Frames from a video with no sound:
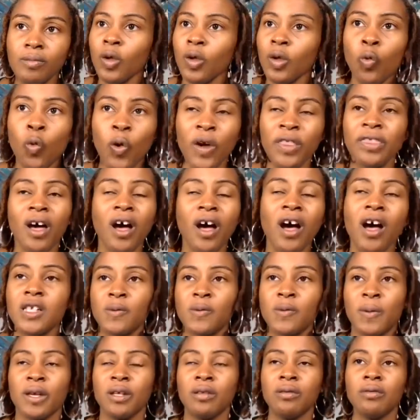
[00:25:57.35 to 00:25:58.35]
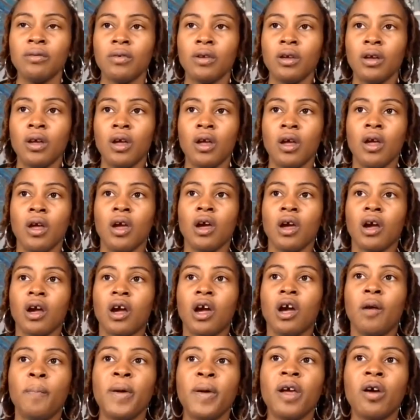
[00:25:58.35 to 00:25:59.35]
with a husband,
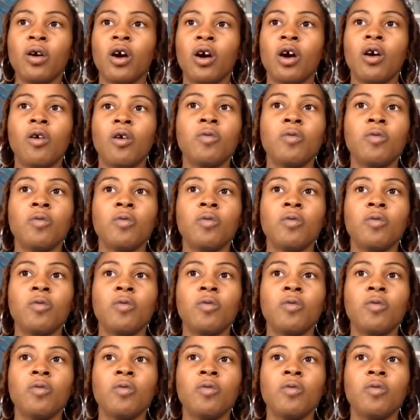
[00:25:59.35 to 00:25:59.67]
comparing her